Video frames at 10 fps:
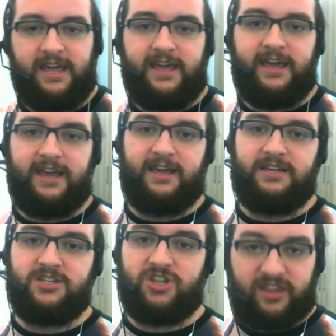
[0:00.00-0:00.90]

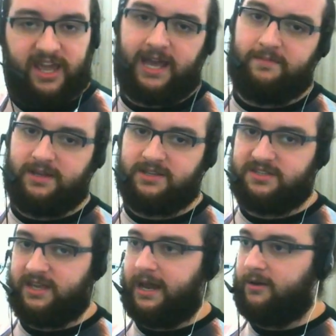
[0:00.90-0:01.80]
is on the enemies,
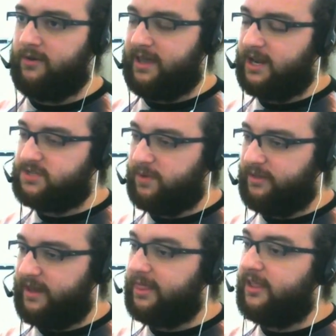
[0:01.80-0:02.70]
and I can
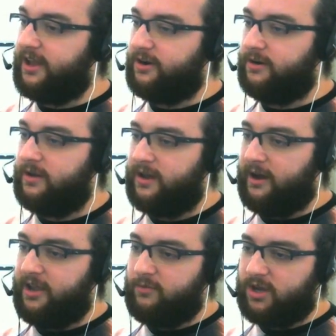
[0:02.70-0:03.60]
explain that later.
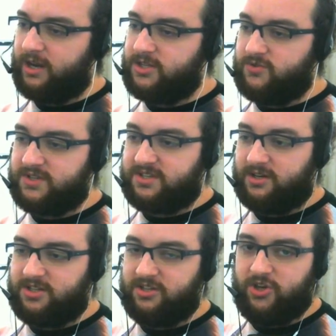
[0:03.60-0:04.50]
Here we're gonna do a
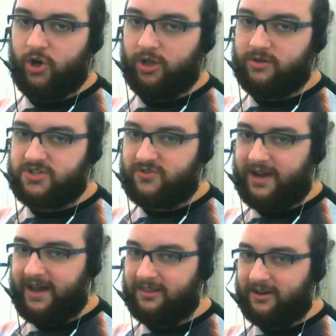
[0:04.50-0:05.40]
certain YOLO
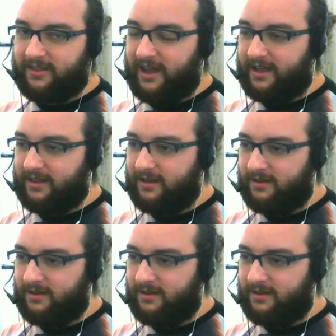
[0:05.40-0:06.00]
strat. Look at that.